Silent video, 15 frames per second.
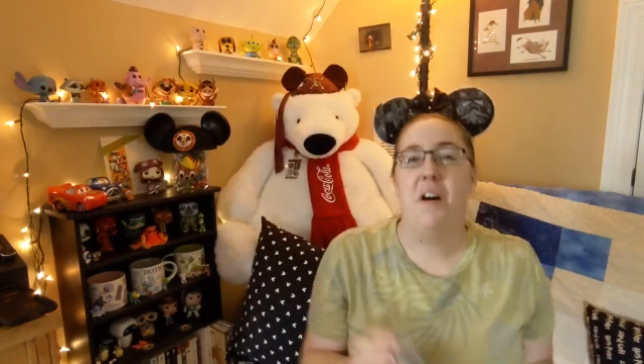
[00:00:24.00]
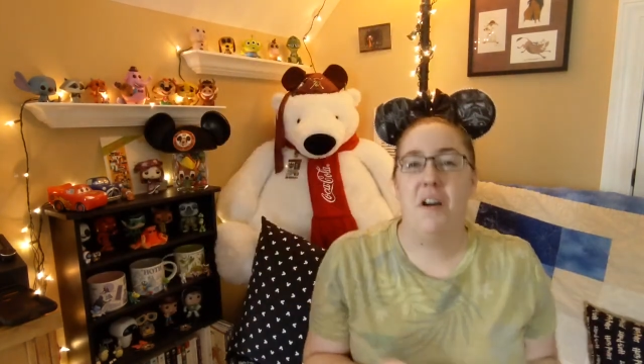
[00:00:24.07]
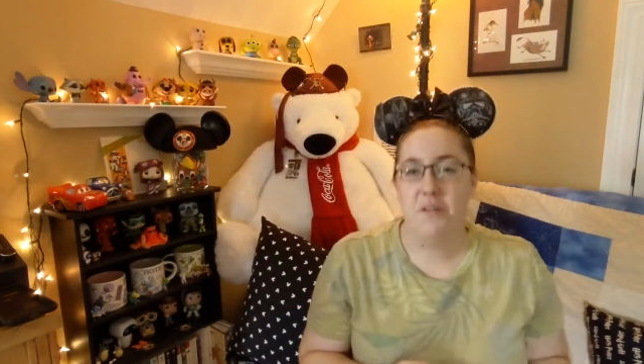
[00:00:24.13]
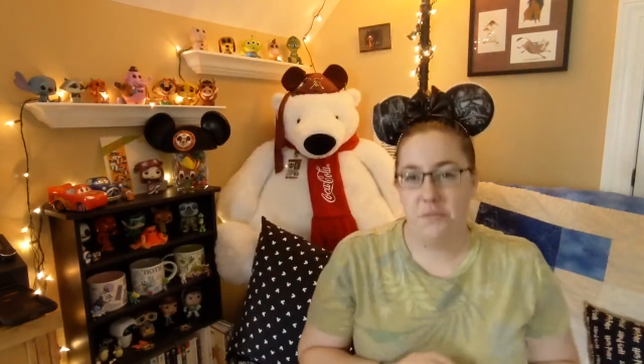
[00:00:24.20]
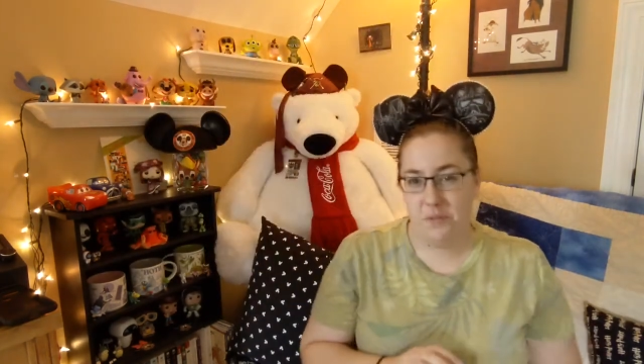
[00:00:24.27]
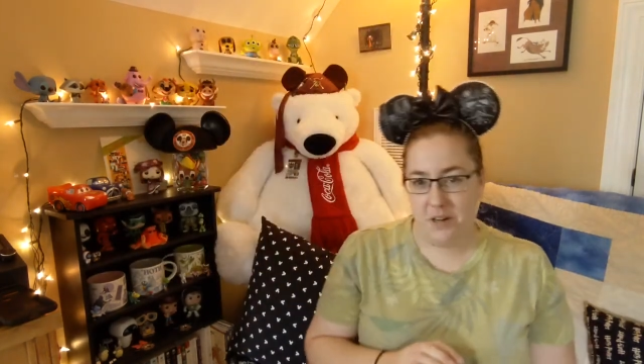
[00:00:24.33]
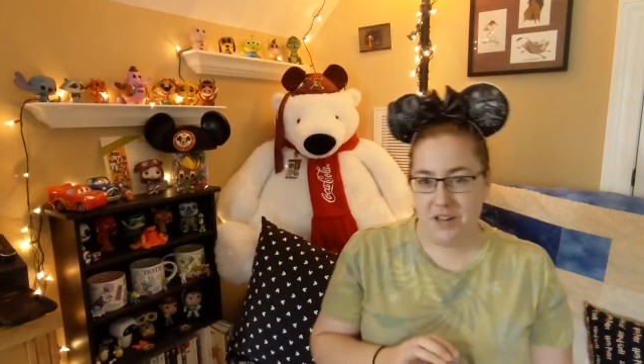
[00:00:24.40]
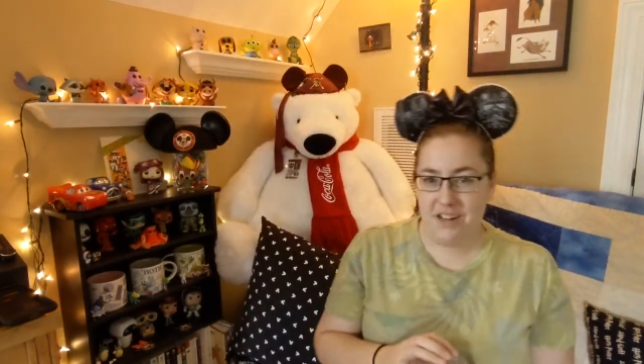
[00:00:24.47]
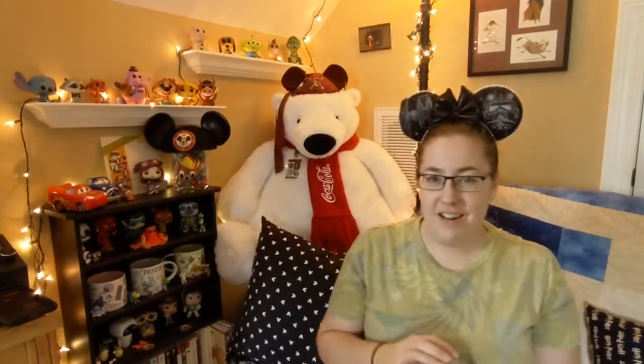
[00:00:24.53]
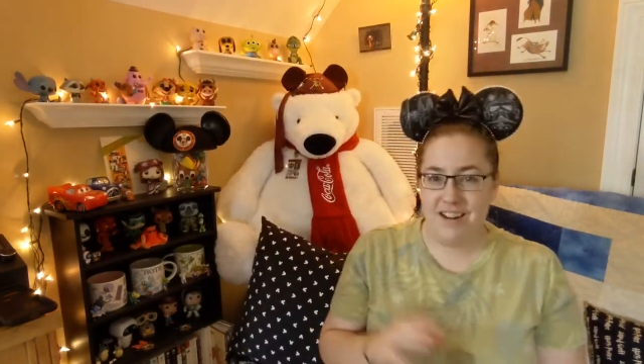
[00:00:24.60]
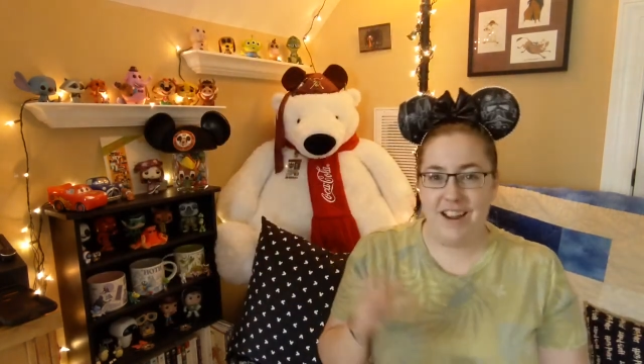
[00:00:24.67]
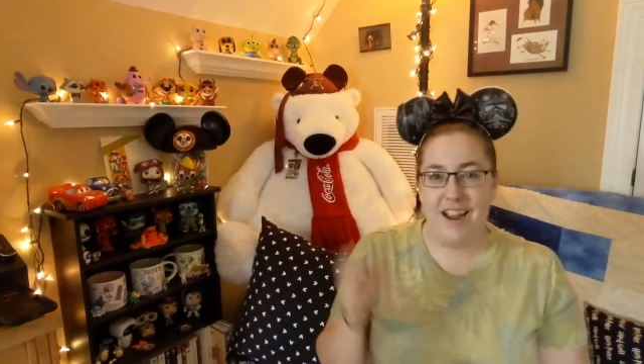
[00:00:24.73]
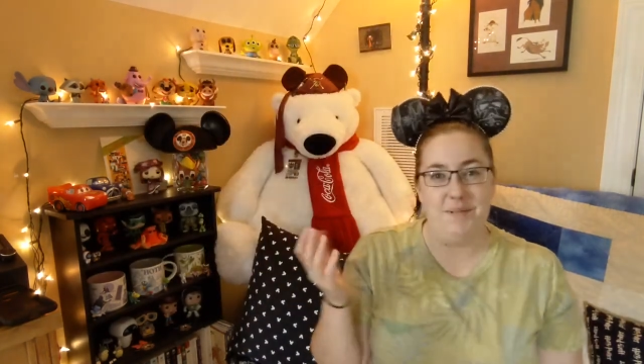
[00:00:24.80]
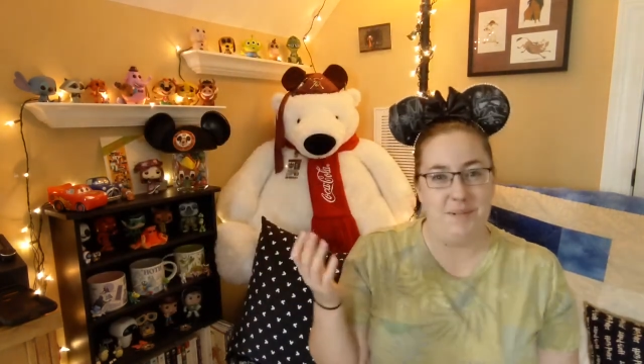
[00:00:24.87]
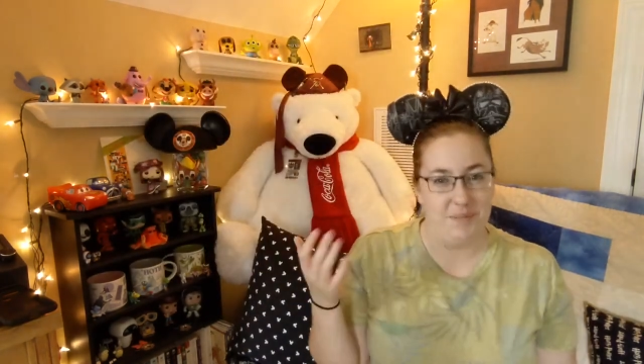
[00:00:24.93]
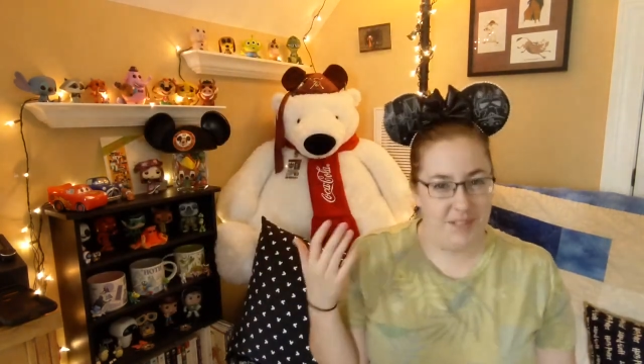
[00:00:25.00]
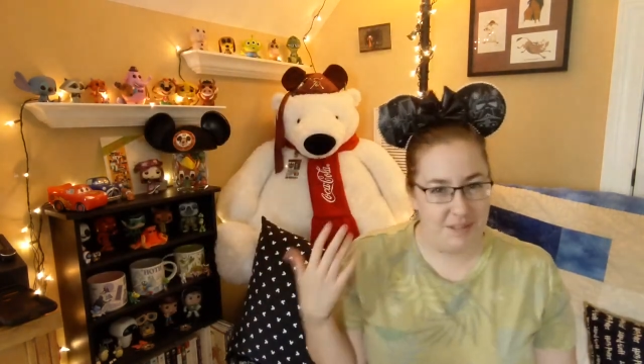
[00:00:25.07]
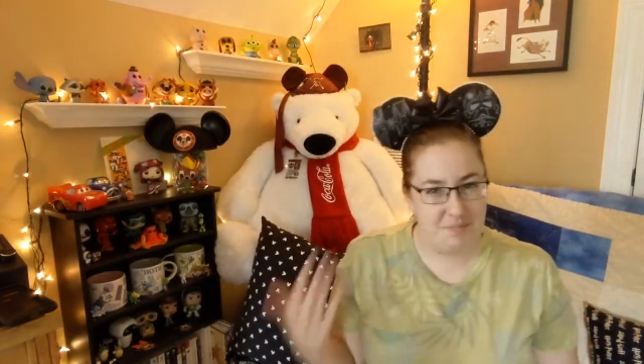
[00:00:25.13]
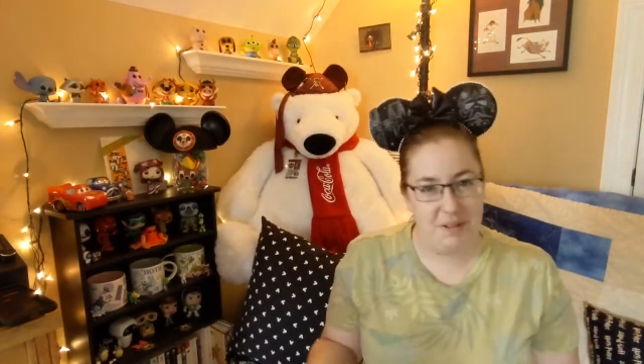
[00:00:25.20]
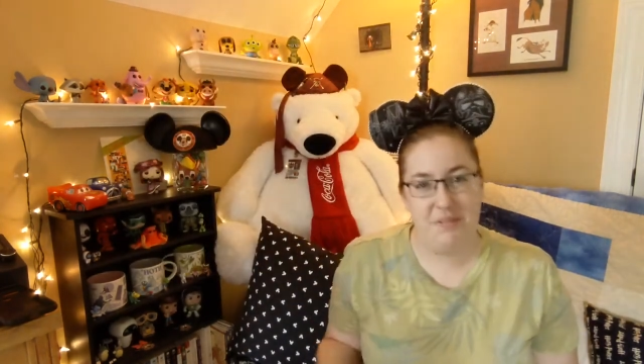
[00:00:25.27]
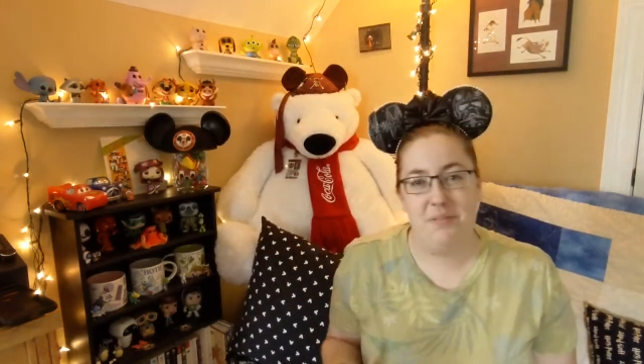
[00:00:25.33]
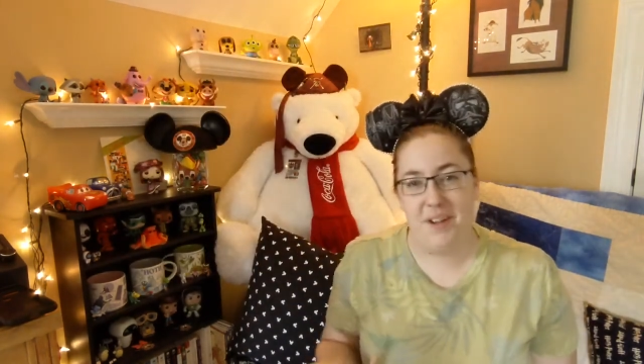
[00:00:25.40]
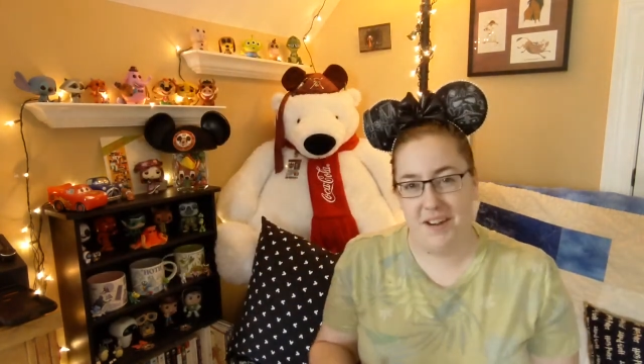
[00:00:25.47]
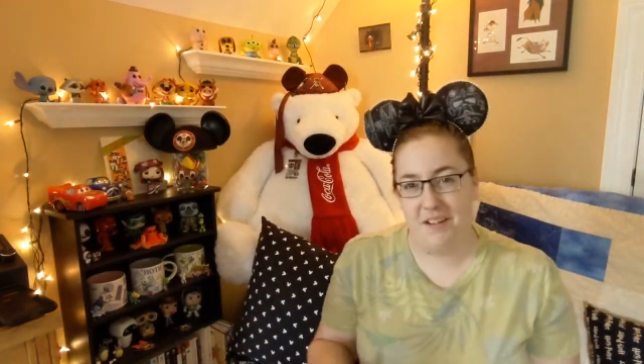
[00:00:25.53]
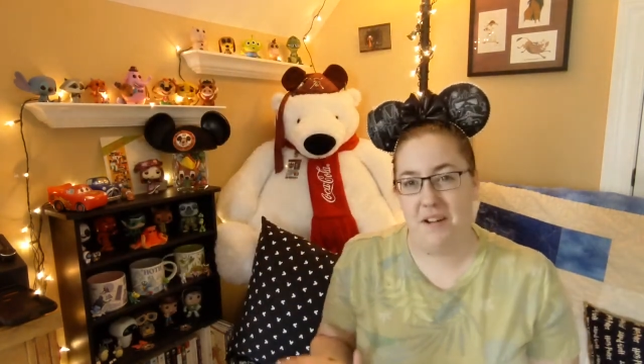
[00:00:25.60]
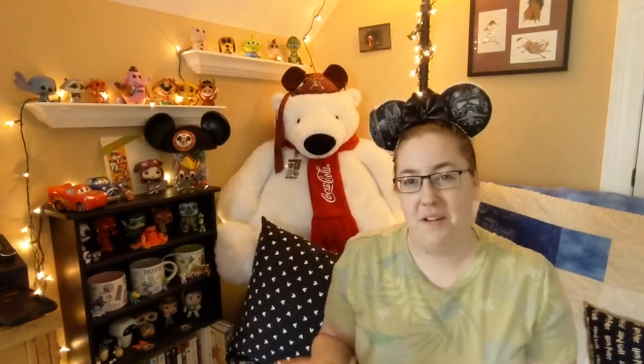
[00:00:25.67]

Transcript: Onward. I'm a really big fan